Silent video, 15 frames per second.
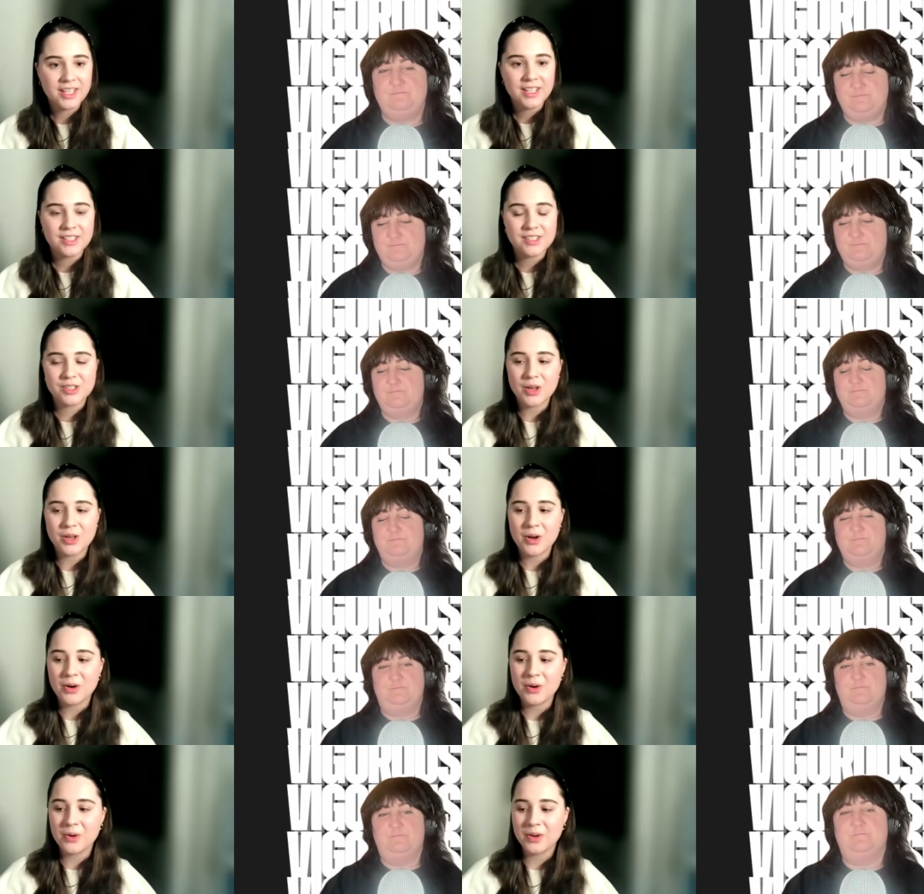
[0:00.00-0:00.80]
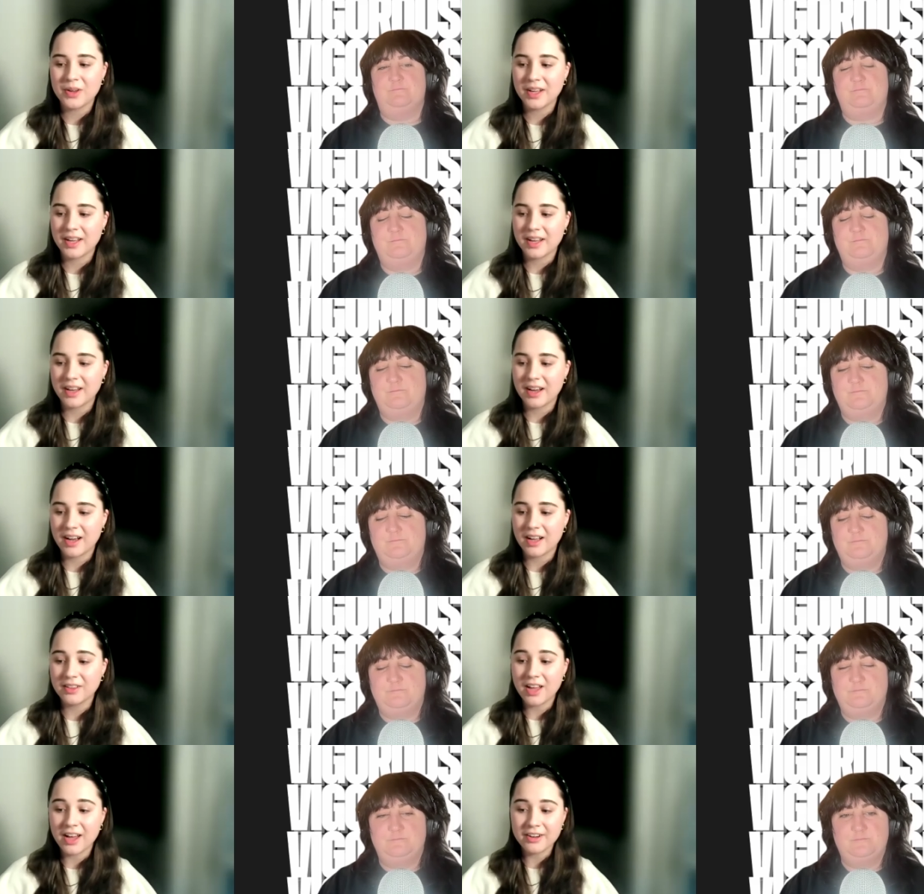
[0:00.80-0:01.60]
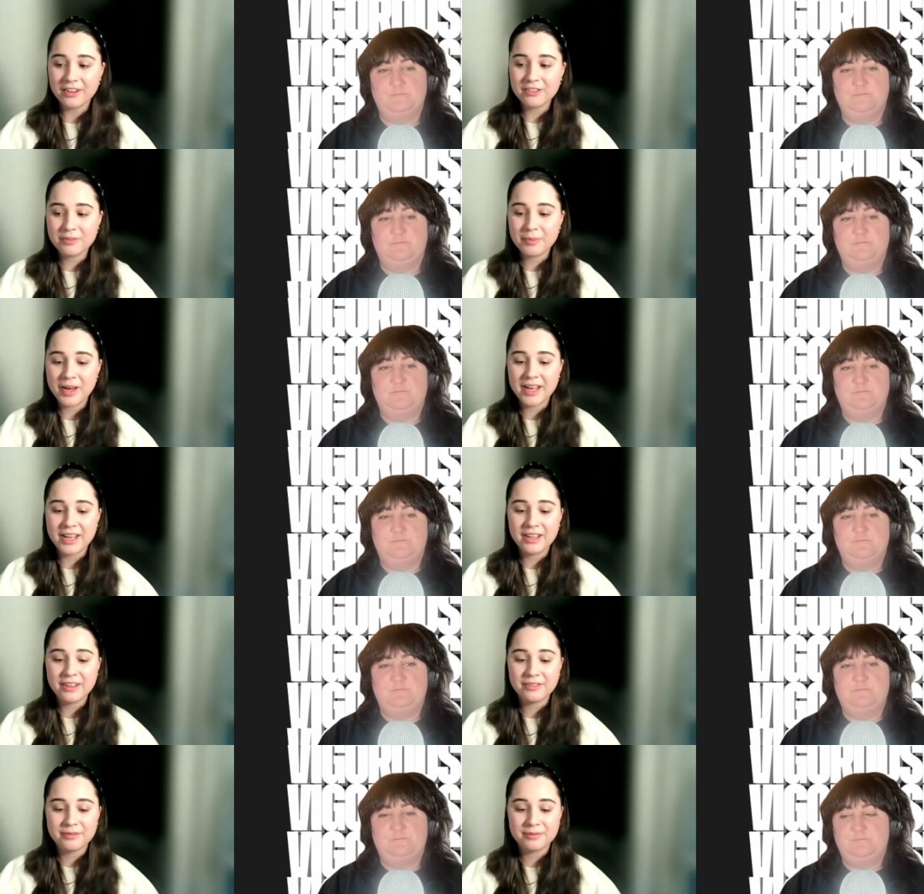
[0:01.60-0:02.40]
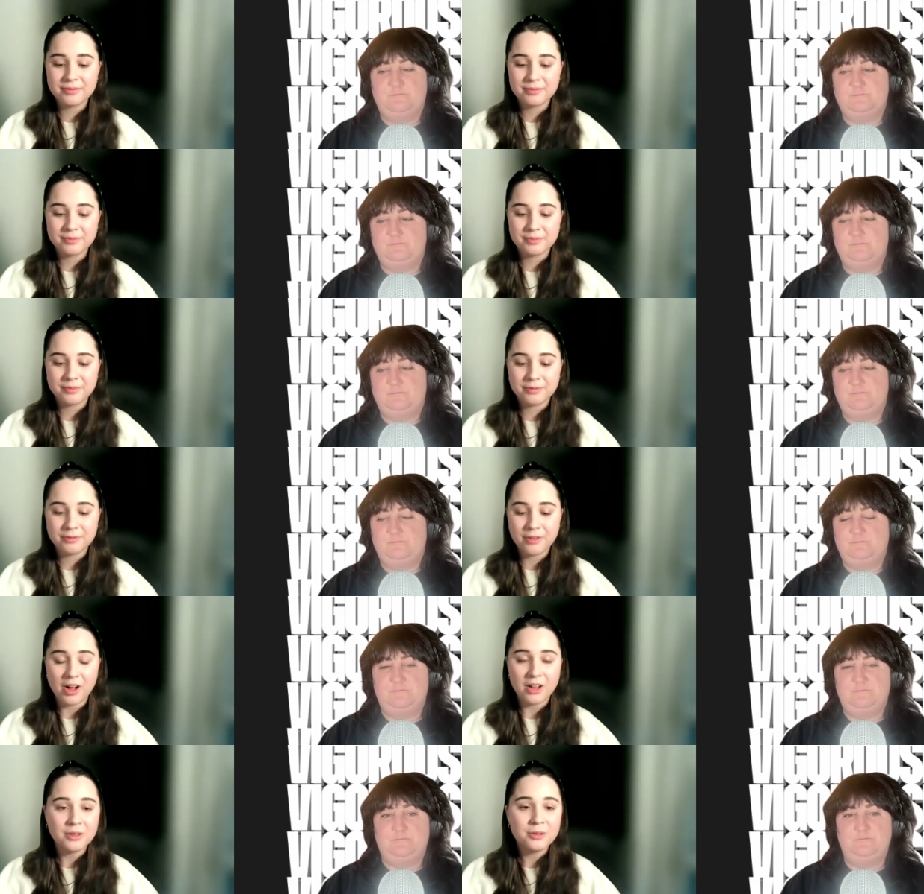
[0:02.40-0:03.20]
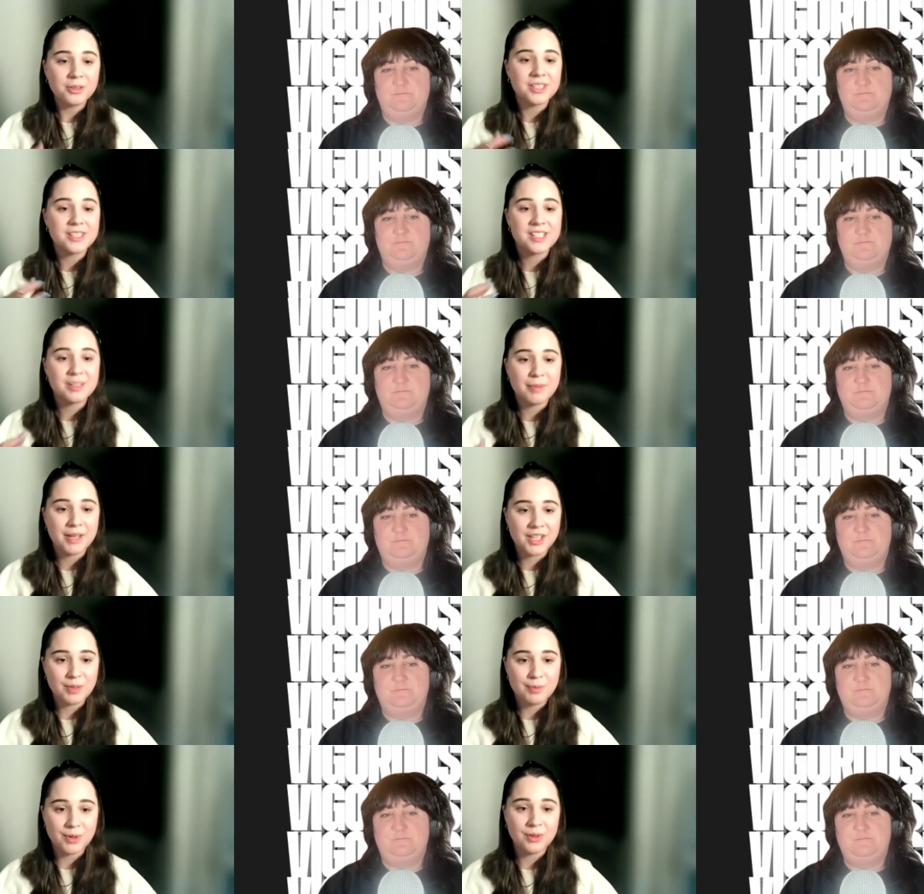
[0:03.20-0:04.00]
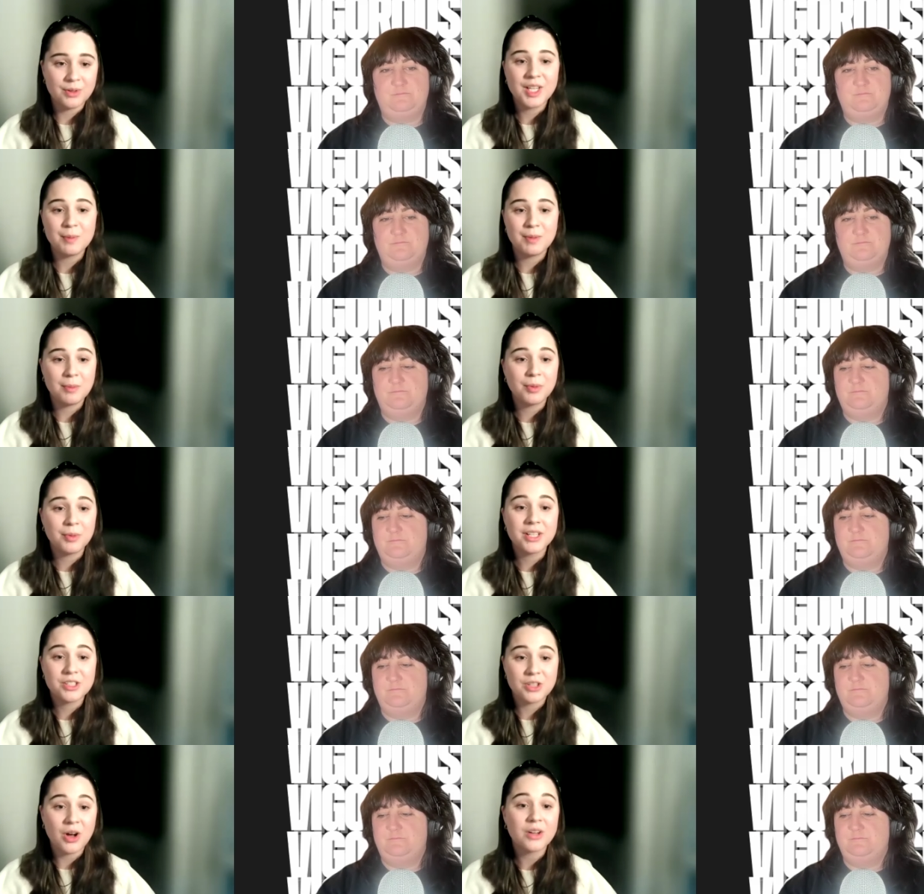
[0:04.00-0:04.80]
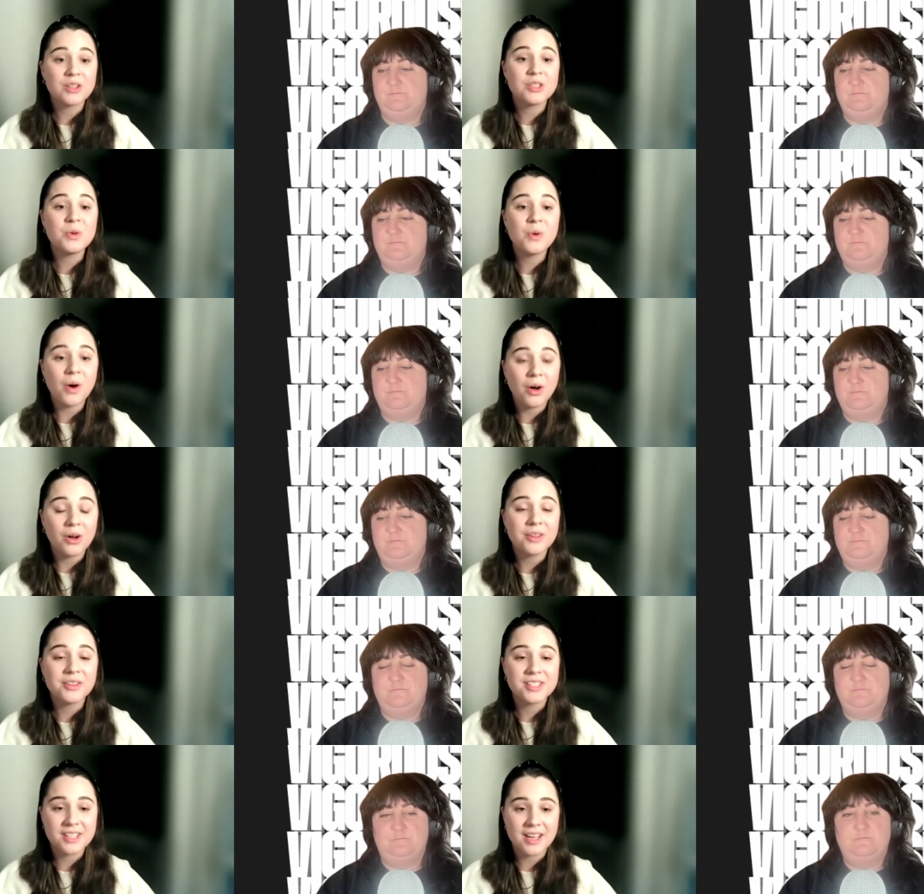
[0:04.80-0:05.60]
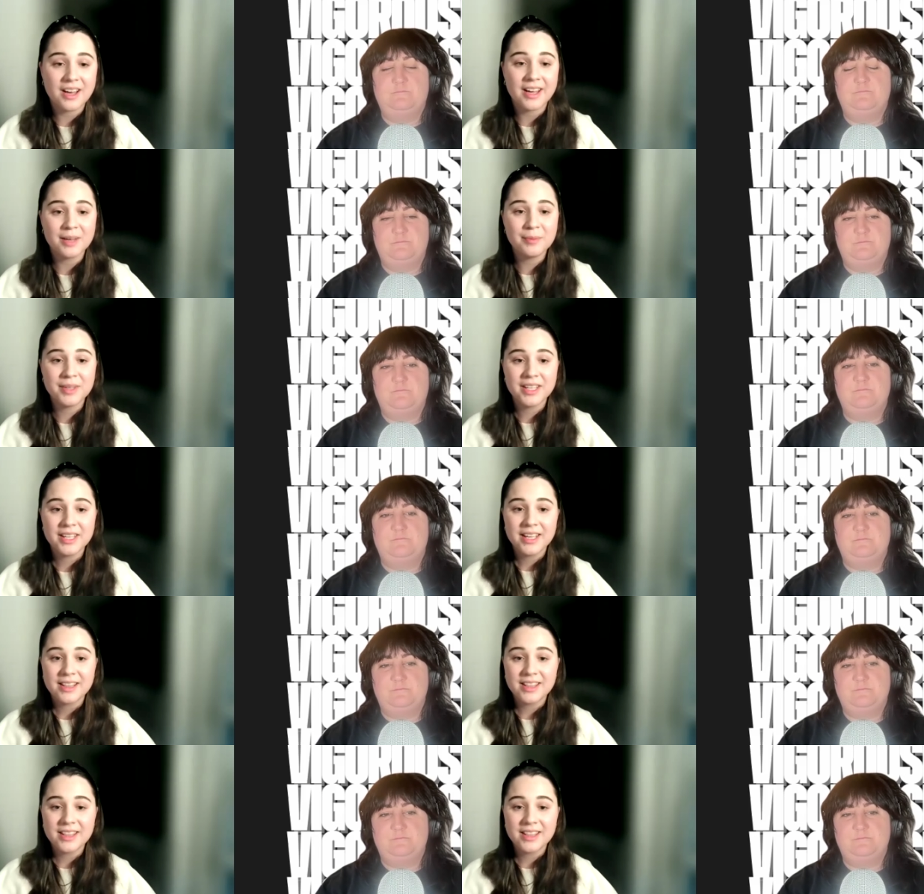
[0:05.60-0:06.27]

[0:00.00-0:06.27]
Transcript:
Speaker 1: Mm-hmm. So mm-hmm. a lot of my followers in my community, people I talk to all the time,